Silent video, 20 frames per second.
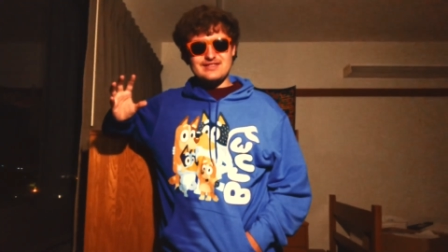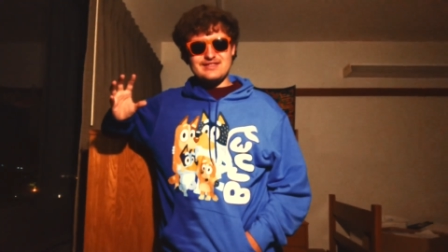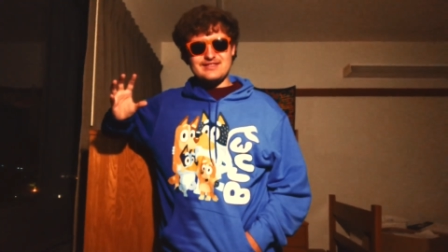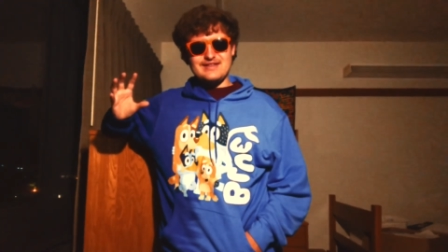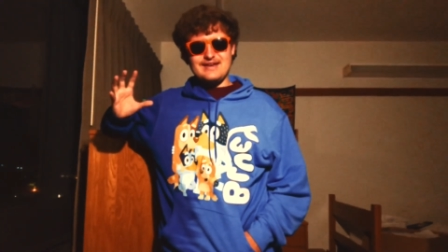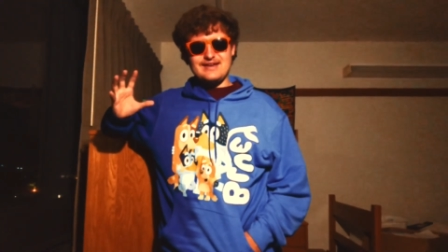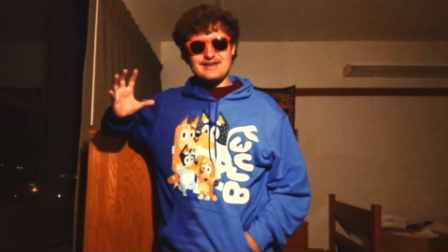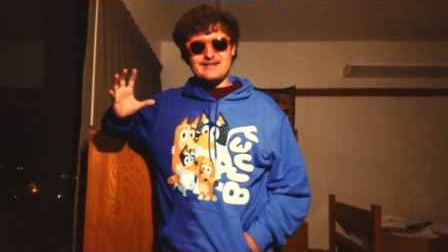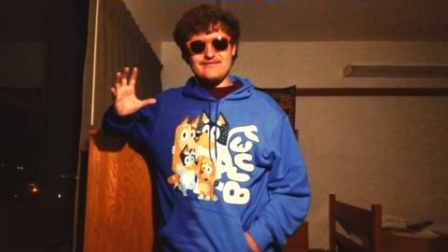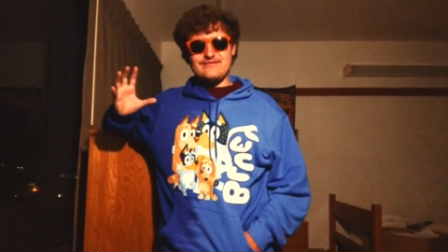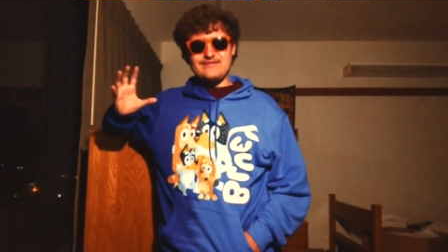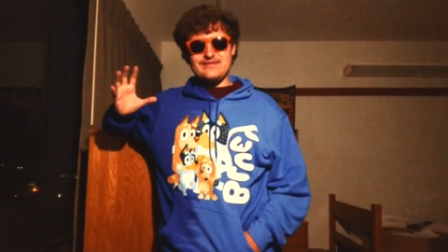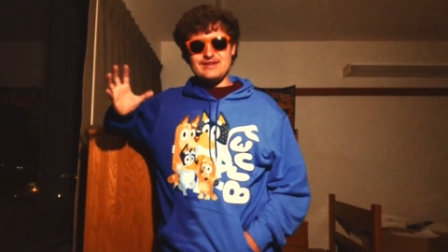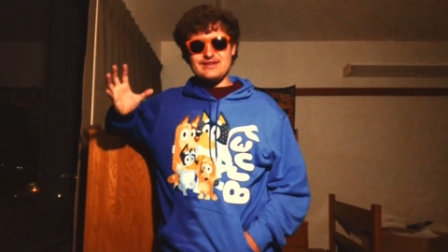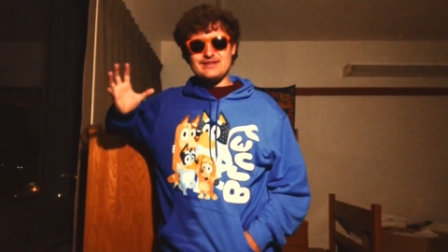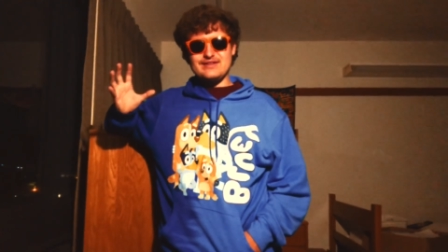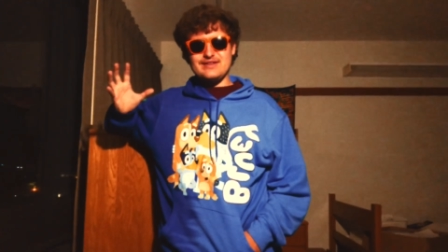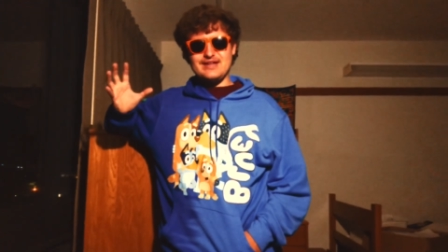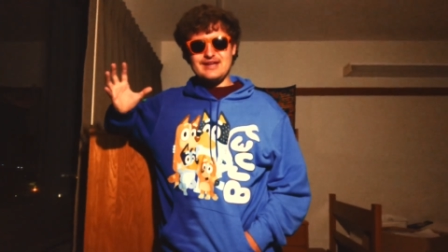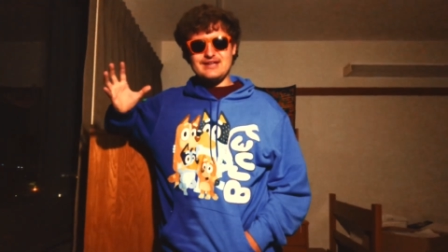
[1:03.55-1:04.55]
like,
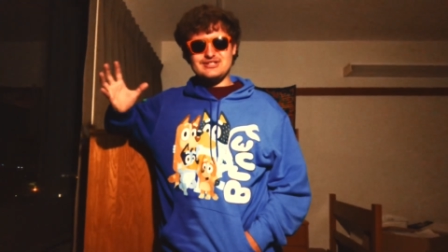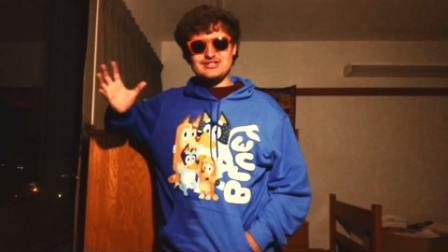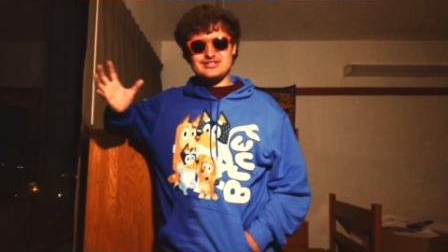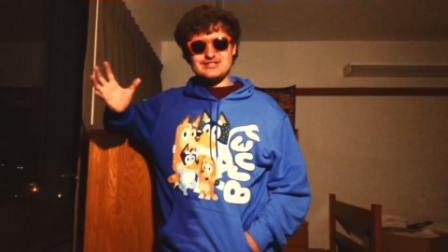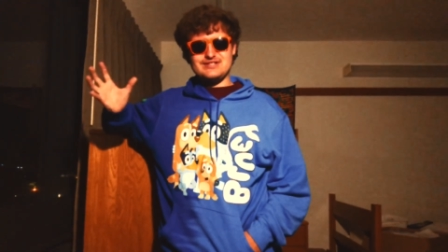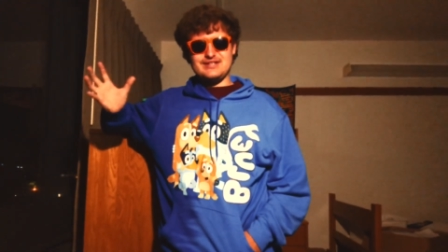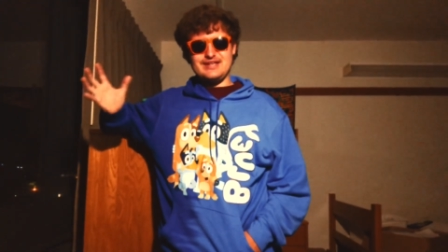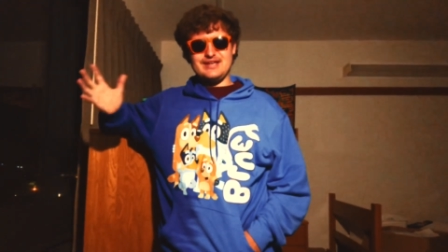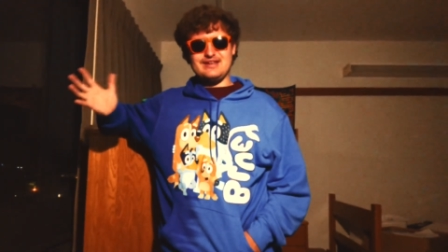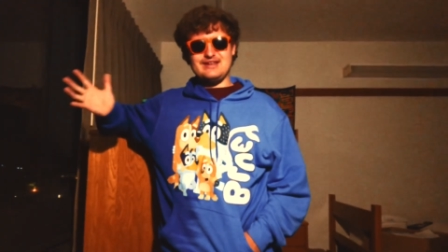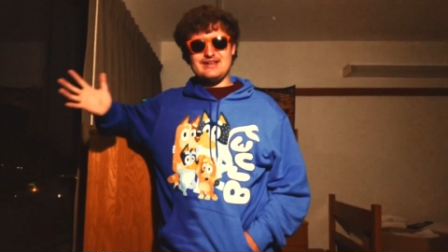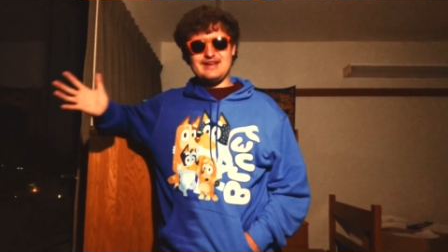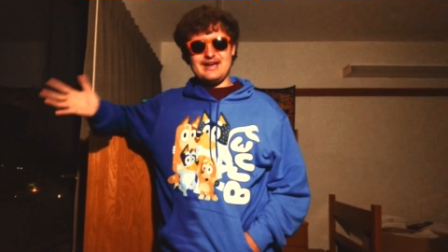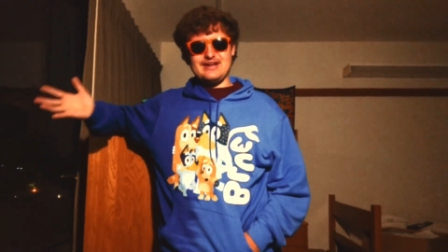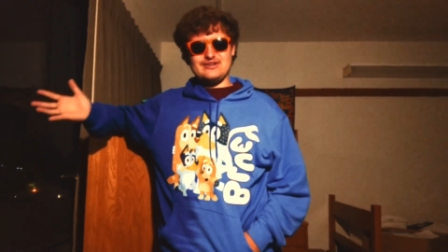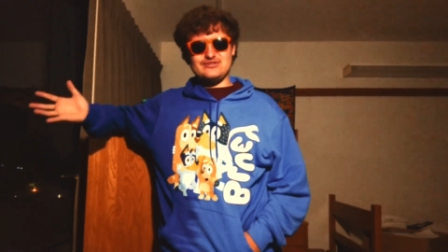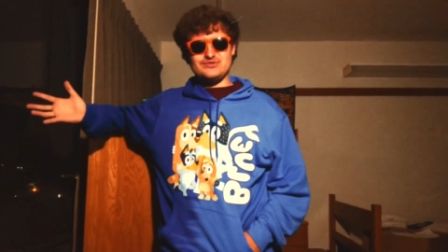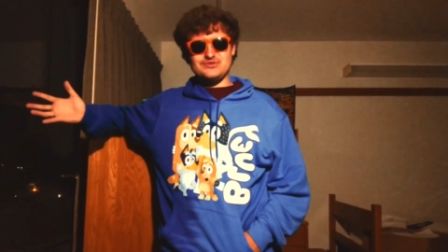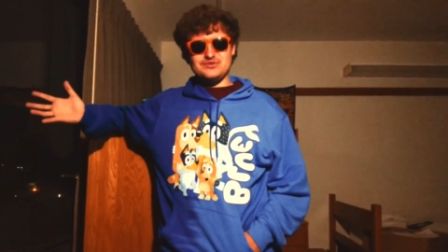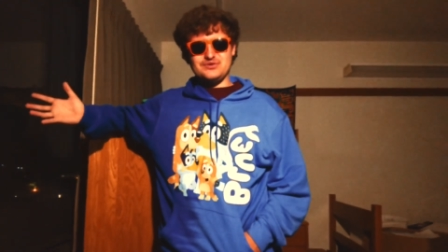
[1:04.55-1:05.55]
feel like just, like,
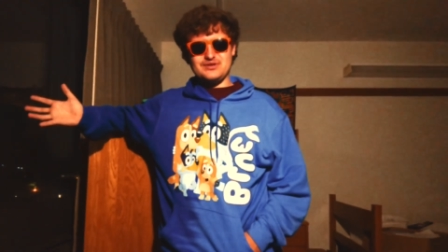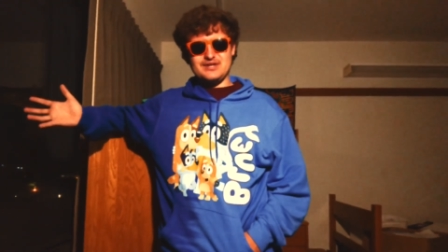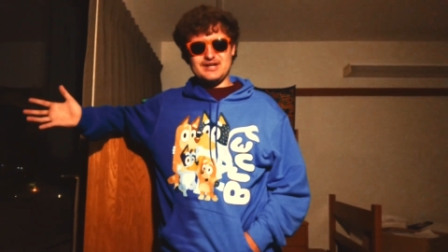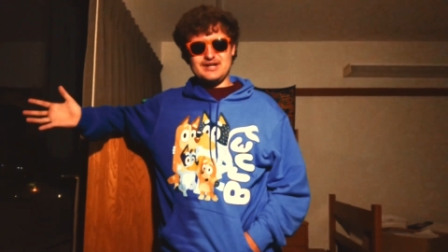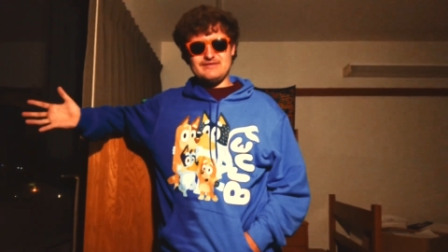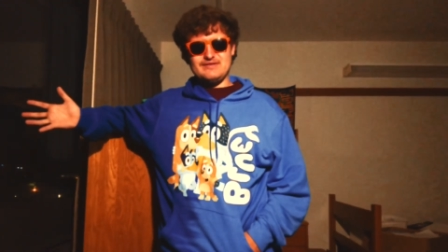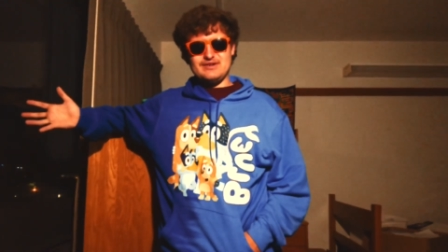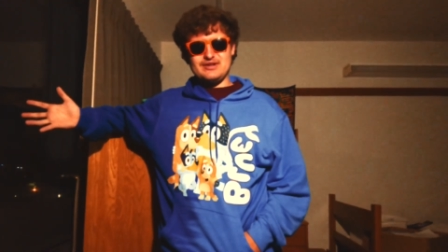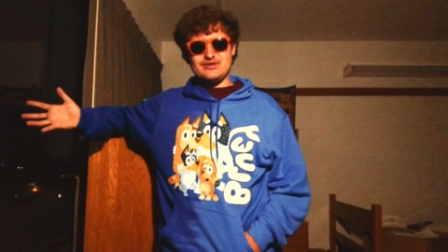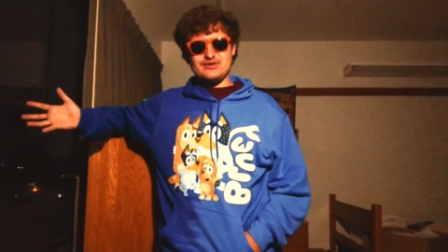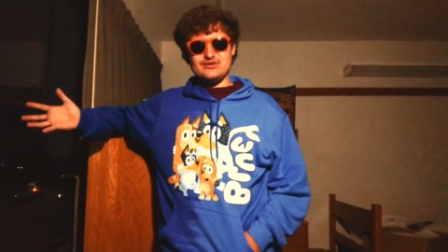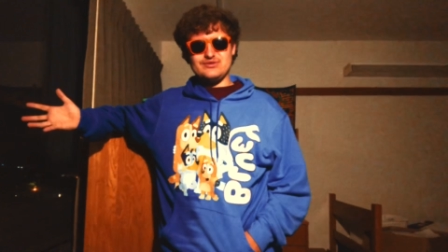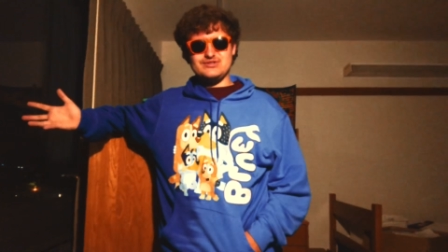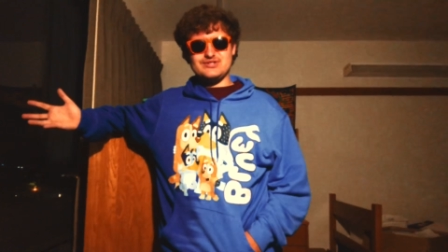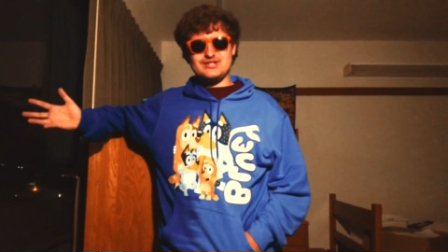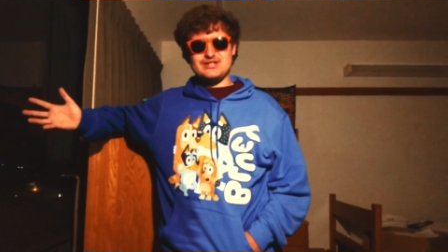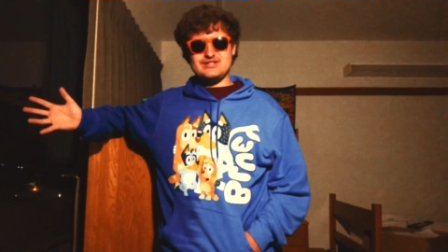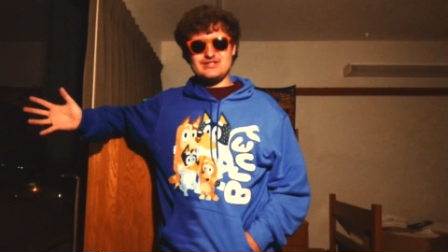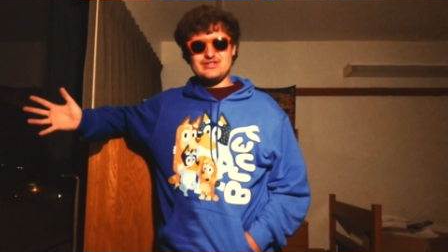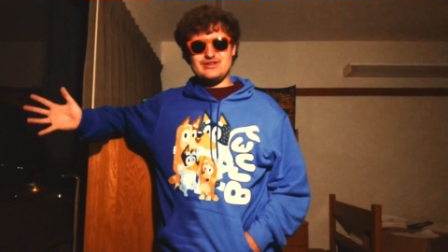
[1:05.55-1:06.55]
natural kind of inclusions.